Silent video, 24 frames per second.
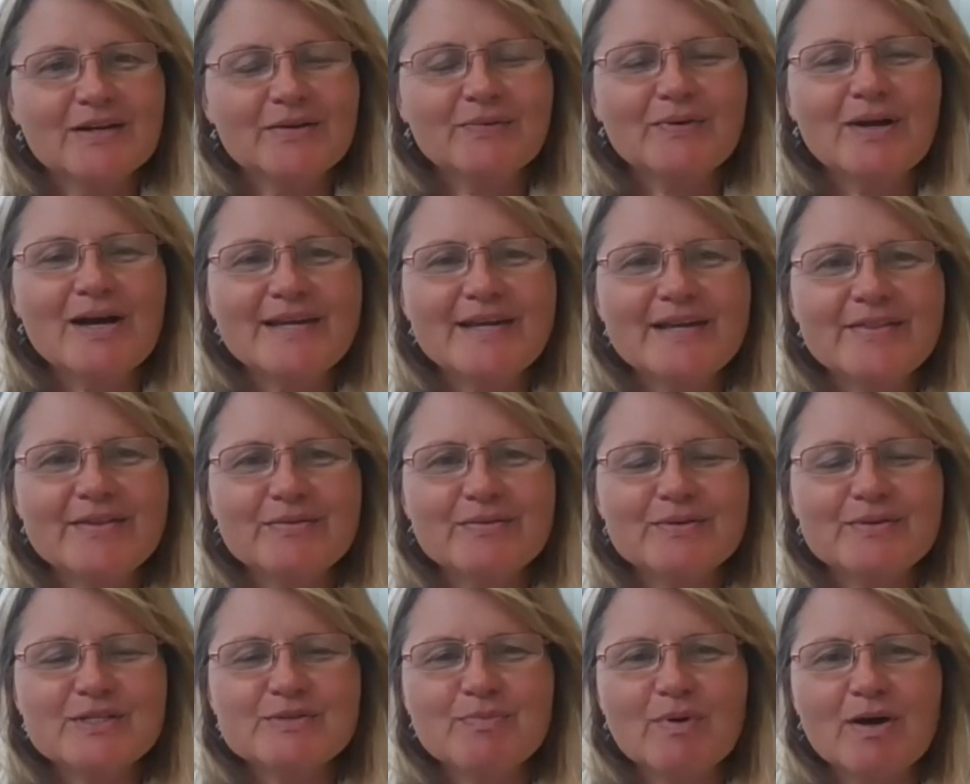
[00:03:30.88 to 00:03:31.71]
a run at the
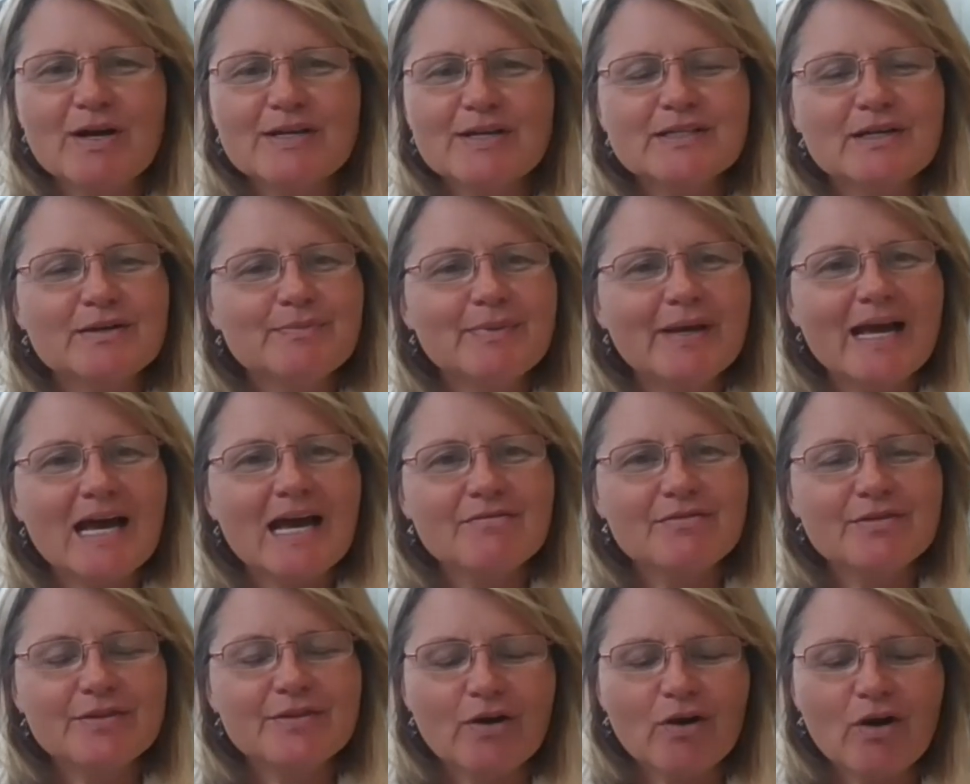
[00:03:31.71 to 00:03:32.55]
response on
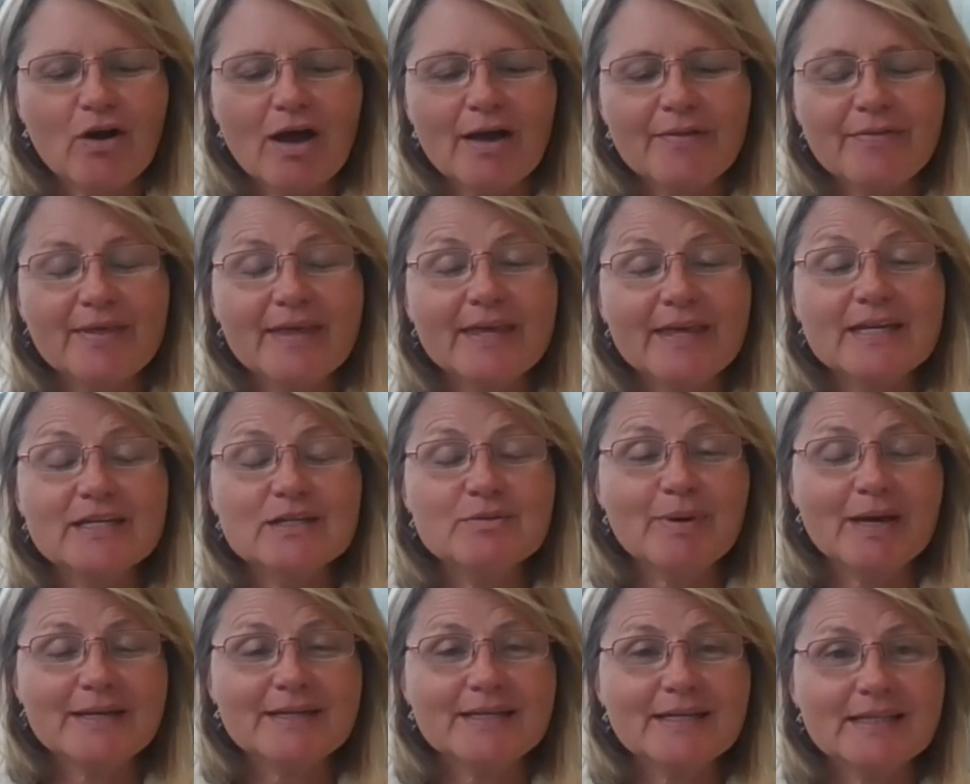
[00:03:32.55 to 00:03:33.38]
behalf of the
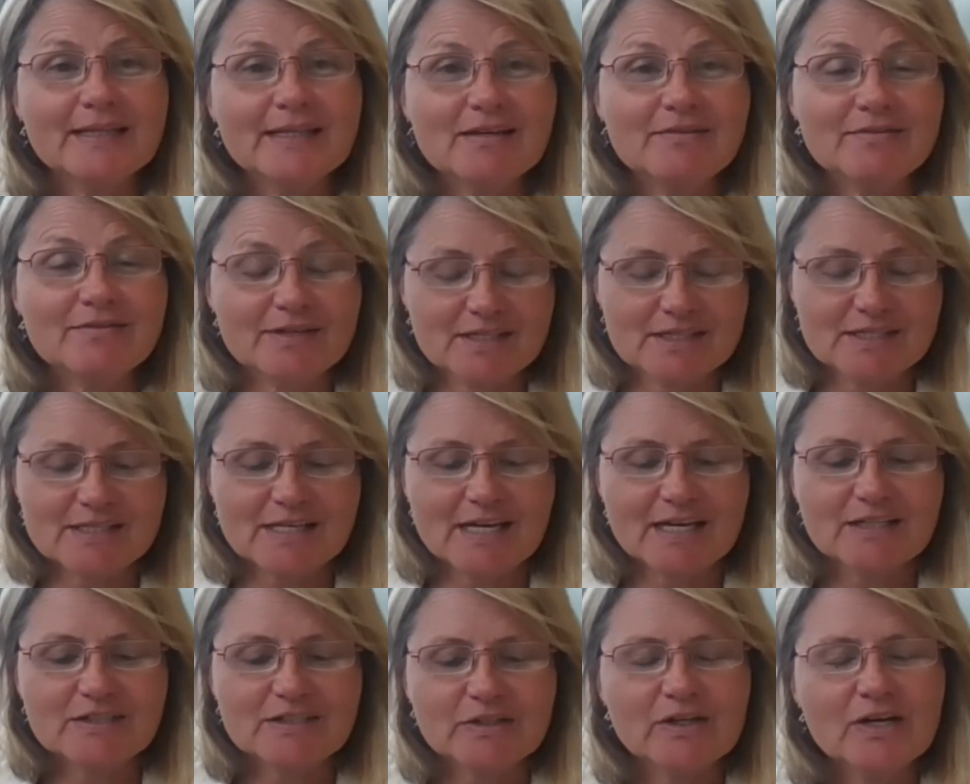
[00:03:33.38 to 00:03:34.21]
independent living
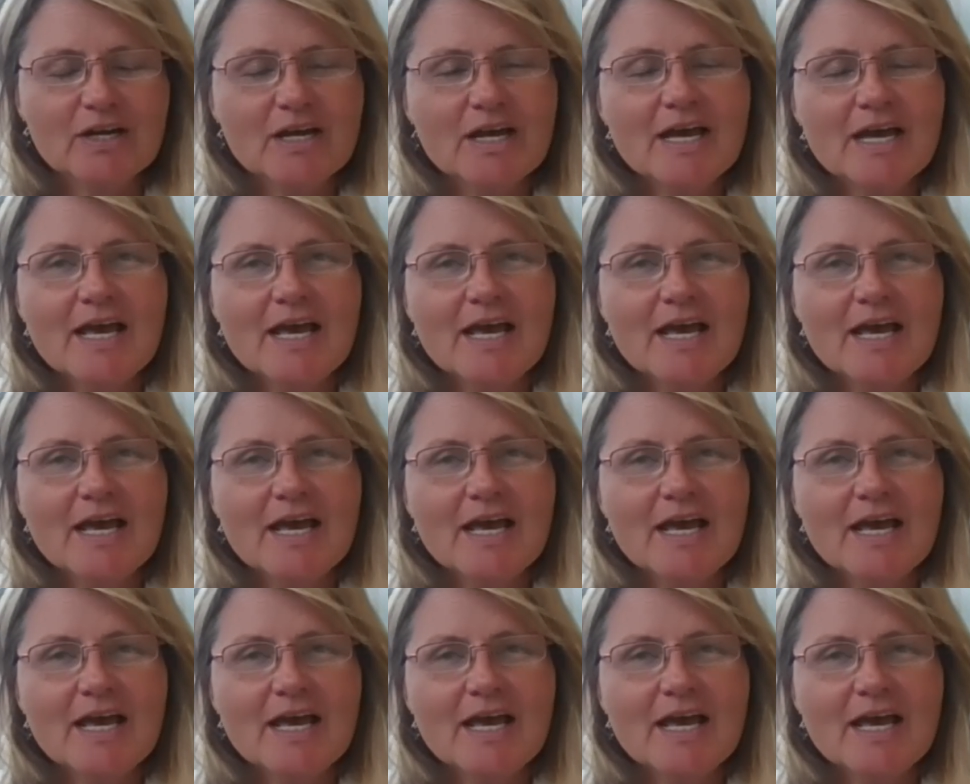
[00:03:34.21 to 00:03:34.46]
sector.